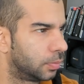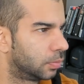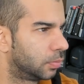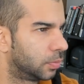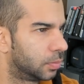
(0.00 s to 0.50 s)

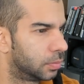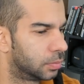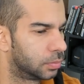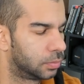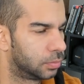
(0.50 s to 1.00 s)

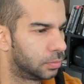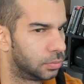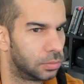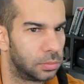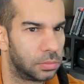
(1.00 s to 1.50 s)

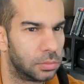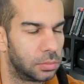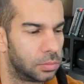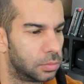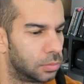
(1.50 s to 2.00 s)

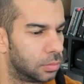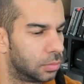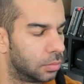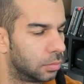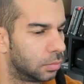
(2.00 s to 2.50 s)

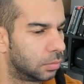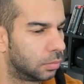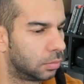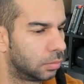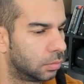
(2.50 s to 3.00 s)
No one is speaking in this clip.